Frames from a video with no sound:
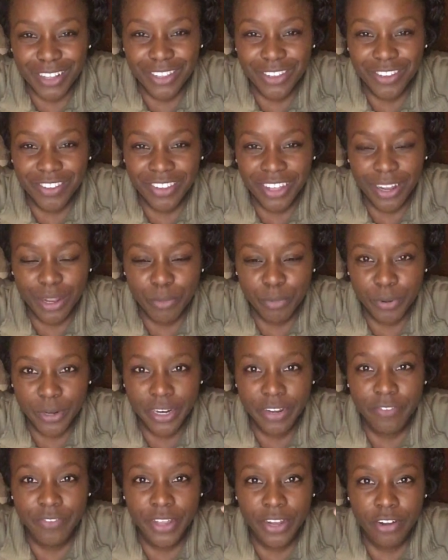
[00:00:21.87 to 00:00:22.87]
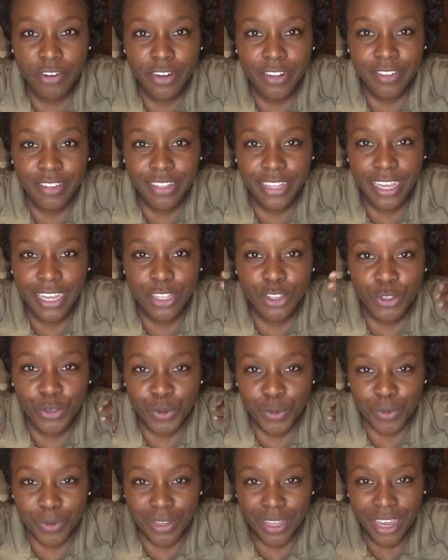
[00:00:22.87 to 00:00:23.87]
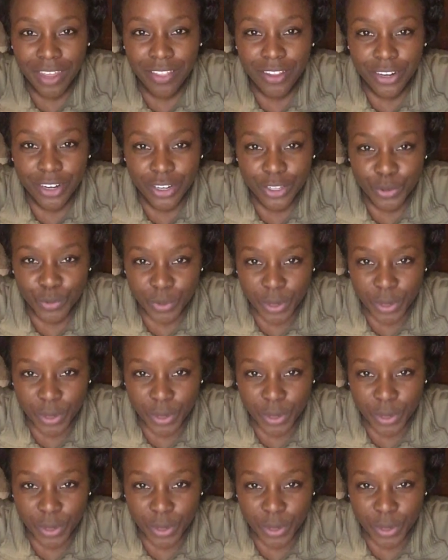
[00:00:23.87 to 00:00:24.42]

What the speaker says: to celebrate Veterans Day together because we